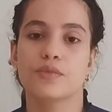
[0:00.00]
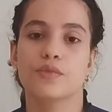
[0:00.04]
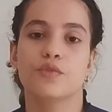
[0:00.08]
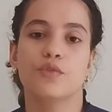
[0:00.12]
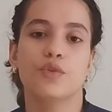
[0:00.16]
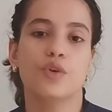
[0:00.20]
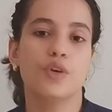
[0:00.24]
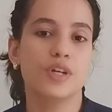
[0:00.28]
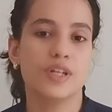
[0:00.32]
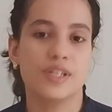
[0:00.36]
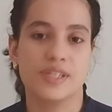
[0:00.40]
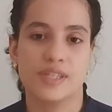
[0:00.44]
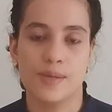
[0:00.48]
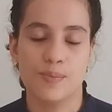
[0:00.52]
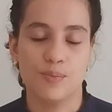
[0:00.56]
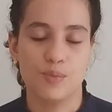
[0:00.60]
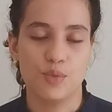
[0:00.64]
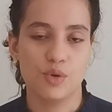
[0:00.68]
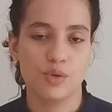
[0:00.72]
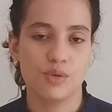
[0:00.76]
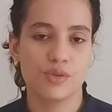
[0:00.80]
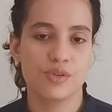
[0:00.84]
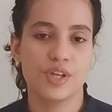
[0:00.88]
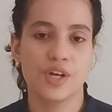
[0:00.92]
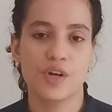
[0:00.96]
For
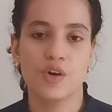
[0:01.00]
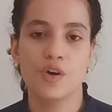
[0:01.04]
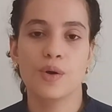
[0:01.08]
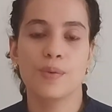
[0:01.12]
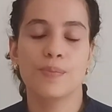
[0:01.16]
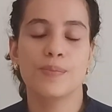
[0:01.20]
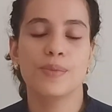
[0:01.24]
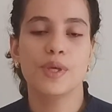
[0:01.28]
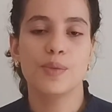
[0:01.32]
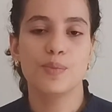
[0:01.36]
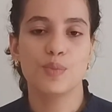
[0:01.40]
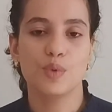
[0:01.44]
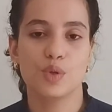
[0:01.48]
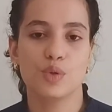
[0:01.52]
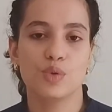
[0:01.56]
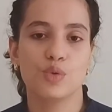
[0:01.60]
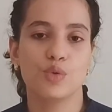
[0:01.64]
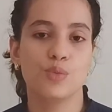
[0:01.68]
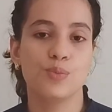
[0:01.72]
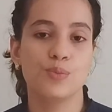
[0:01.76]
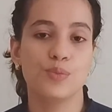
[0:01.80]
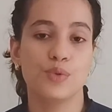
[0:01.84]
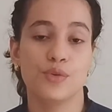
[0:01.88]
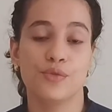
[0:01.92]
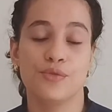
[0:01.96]
example, there are people who
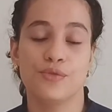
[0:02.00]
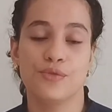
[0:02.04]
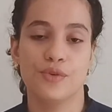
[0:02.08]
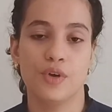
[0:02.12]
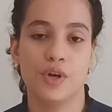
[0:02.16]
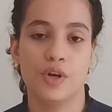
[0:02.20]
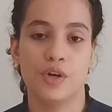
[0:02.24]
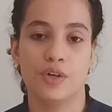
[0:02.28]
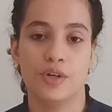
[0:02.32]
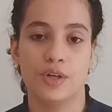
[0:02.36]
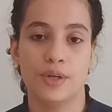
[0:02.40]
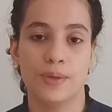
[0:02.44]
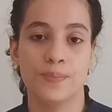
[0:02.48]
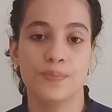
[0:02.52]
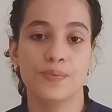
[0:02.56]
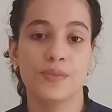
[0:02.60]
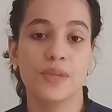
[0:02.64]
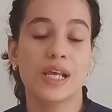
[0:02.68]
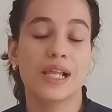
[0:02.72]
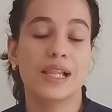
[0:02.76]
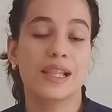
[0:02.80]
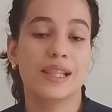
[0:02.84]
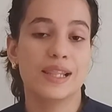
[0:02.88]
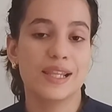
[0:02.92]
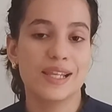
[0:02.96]
prefer
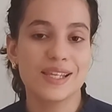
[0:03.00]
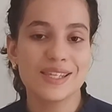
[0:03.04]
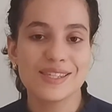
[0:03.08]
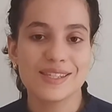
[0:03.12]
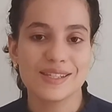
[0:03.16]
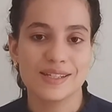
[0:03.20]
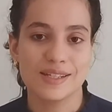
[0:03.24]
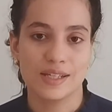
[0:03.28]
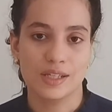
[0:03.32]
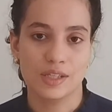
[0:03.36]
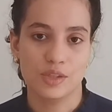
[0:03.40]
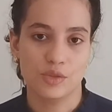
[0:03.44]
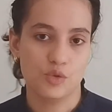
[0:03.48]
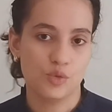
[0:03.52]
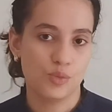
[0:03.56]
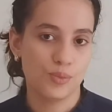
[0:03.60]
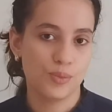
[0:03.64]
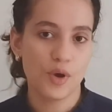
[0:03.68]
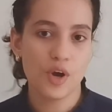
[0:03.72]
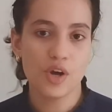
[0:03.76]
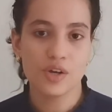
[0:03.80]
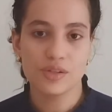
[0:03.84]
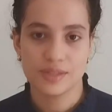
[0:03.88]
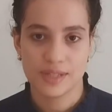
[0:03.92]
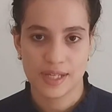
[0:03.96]
listening to
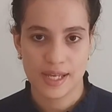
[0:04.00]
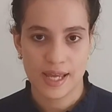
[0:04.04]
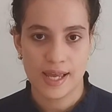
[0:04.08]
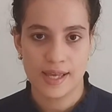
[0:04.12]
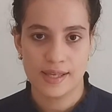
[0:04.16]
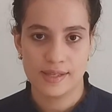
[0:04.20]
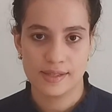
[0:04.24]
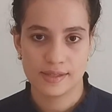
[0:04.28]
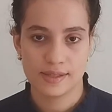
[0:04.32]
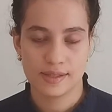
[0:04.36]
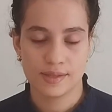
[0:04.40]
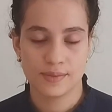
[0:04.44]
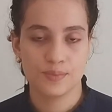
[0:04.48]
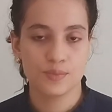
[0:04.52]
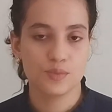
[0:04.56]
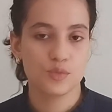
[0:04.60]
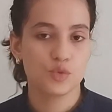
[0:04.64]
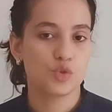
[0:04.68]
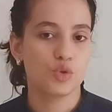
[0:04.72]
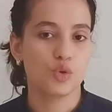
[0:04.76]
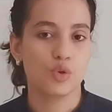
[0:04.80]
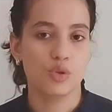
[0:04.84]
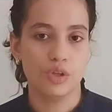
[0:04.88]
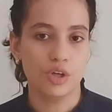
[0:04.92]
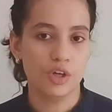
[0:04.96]
podcasts
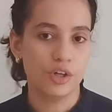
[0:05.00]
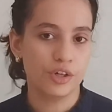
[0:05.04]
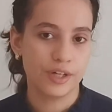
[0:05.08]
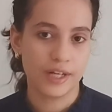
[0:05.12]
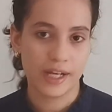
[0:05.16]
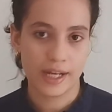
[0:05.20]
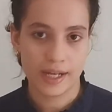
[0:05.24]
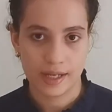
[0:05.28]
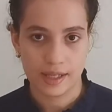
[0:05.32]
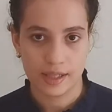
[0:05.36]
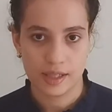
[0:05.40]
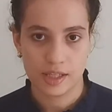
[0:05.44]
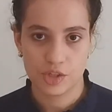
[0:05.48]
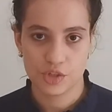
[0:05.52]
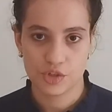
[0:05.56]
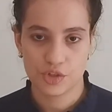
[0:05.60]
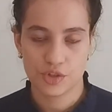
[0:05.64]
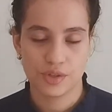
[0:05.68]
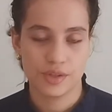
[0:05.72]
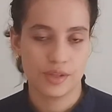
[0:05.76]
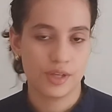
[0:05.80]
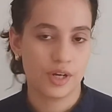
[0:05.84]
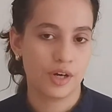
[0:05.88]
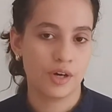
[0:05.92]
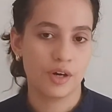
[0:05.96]
to learn English.
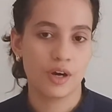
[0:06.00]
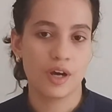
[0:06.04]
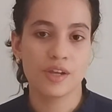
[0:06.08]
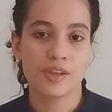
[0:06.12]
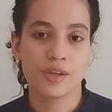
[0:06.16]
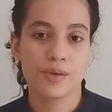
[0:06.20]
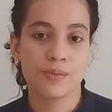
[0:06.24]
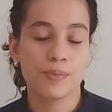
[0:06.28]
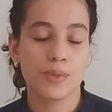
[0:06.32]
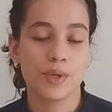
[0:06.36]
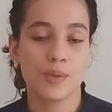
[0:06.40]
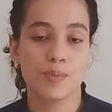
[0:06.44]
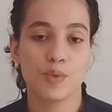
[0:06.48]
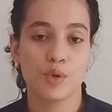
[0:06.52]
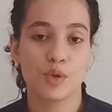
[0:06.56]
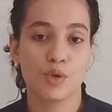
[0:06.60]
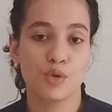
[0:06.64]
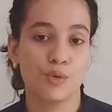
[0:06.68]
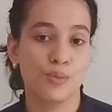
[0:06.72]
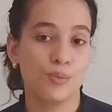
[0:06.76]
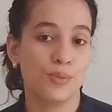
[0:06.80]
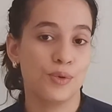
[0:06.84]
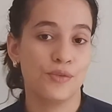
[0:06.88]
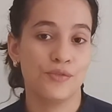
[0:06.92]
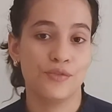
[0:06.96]
There are other people who
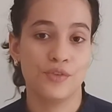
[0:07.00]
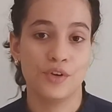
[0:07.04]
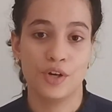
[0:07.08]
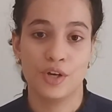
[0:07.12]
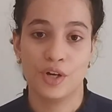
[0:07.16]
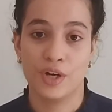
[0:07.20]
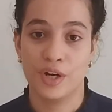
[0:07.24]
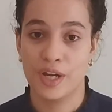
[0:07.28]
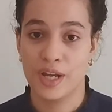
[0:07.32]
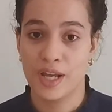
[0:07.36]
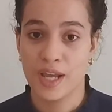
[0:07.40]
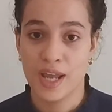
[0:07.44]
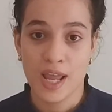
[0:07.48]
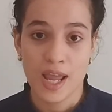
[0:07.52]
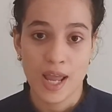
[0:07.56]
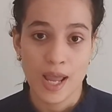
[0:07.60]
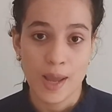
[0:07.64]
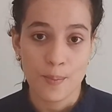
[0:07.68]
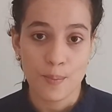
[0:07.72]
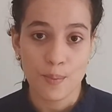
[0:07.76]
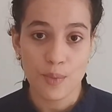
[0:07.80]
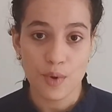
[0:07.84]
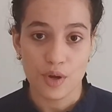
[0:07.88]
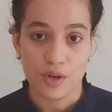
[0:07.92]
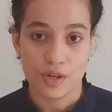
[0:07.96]
prefer
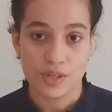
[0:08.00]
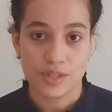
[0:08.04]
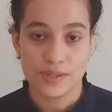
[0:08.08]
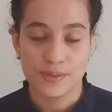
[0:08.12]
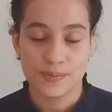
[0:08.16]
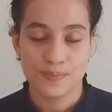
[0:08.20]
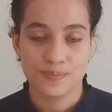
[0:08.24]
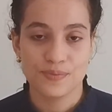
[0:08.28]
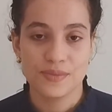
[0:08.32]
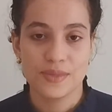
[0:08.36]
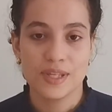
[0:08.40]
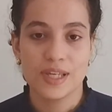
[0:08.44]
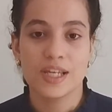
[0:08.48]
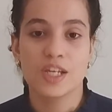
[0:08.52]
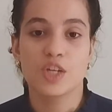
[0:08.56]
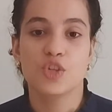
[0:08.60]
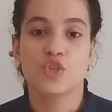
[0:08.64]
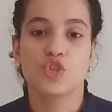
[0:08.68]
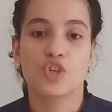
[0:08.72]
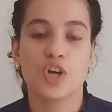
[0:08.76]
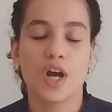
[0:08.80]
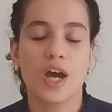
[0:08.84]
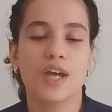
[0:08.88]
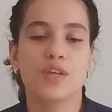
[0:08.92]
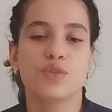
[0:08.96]
books.
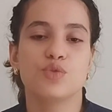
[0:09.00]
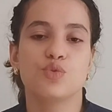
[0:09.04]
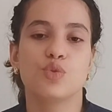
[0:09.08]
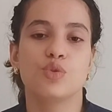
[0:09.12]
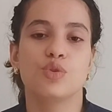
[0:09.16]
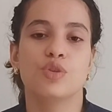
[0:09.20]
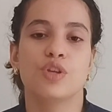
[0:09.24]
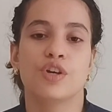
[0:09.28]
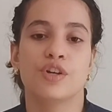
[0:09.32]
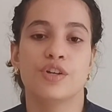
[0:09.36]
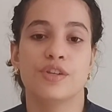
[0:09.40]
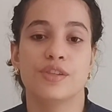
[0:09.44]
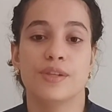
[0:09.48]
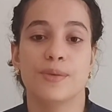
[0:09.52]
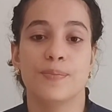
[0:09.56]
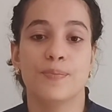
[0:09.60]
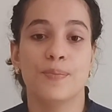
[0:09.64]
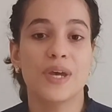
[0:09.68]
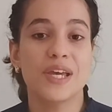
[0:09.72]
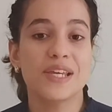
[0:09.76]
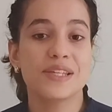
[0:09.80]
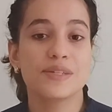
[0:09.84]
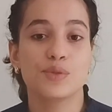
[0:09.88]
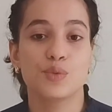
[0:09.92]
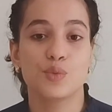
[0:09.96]
Try to learn the
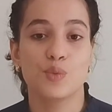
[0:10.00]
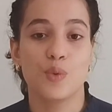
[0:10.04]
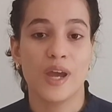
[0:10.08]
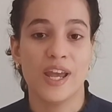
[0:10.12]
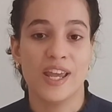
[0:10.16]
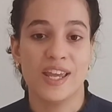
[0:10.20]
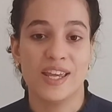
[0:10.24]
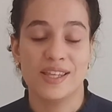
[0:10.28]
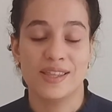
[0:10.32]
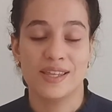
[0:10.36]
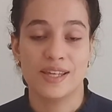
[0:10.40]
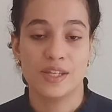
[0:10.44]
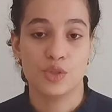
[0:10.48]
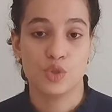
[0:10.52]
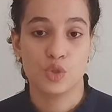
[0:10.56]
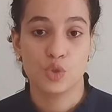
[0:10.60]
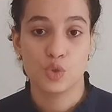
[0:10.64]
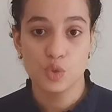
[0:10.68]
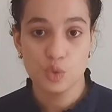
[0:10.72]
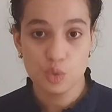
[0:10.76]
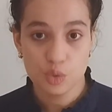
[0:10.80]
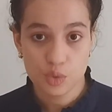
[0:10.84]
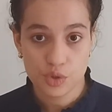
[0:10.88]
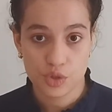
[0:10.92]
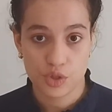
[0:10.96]
best way that
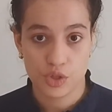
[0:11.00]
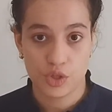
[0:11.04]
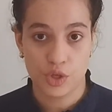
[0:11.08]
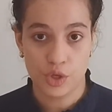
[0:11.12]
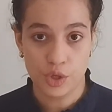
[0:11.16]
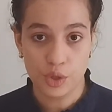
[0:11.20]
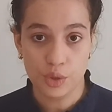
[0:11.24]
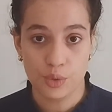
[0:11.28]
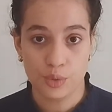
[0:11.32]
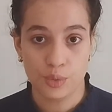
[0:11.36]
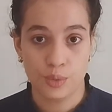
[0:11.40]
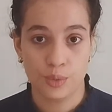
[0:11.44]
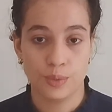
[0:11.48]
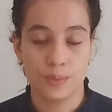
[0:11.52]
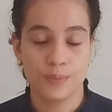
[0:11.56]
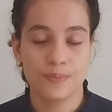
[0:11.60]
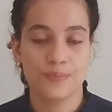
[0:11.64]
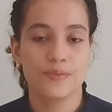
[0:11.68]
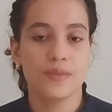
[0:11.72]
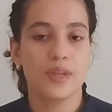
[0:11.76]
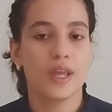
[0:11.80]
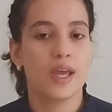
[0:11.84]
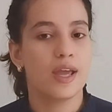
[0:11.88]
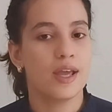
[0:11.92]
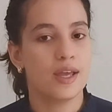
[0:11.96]
suits you
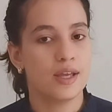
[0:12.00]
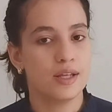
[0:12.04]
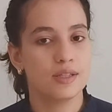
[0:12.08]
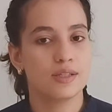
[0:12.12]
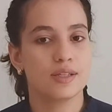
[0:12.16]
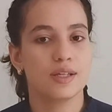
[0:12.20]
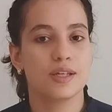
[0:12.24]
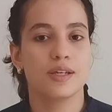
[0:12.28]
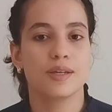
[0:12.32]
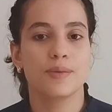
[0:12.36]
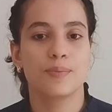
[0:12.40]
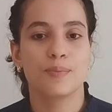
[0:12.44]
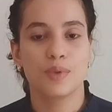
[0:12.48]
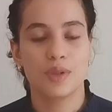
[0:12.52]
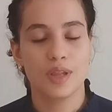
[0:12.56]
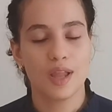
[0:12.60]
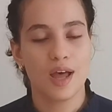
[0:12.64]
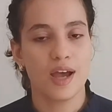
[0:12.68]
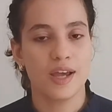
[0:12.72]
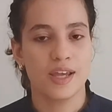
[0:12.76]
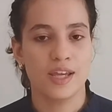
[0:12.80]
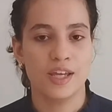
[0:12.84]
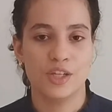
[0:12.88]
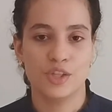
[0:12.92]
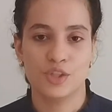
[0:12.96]
and
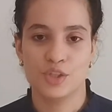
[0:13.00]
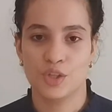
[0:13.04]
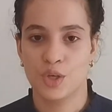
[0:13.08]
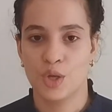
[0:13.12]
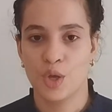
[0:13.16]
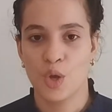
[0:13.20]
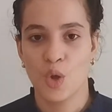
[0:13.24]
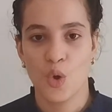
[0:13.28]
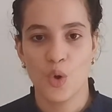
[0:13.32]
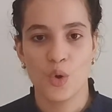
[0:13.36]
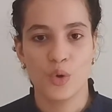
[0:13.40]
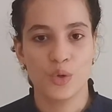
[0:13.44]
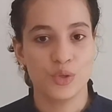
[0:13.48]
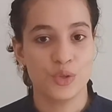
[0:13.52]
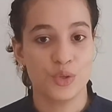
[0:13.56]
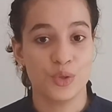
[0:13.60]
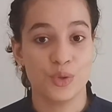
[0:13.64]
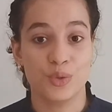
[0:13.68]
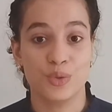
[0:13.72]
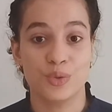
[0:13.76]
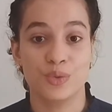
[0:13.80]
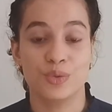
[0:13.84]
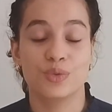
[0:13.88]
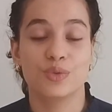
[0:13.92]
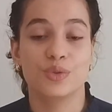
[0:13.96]
apply it on
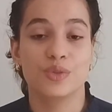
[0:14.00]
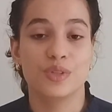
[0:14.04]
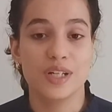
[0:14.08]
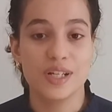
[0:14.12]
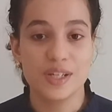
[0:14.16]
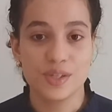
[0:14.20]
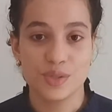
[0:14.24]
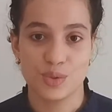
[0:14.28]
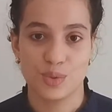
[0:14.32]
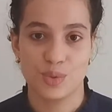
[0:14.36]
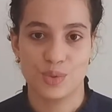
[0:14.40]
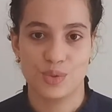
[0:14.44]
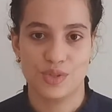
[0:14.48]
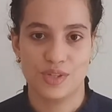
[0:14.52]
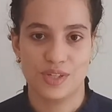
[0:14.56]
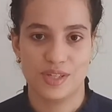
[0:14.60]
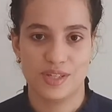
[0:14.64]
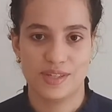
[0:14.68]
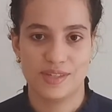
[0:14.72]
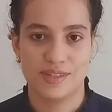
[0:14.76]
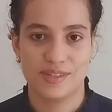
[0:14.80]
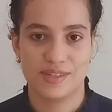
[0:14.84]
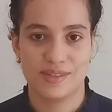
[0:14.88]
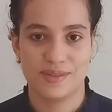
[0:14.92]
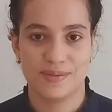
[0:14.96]
your
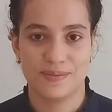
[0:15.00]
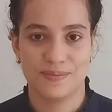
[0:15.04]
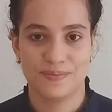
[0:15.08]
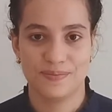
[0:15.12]
resources.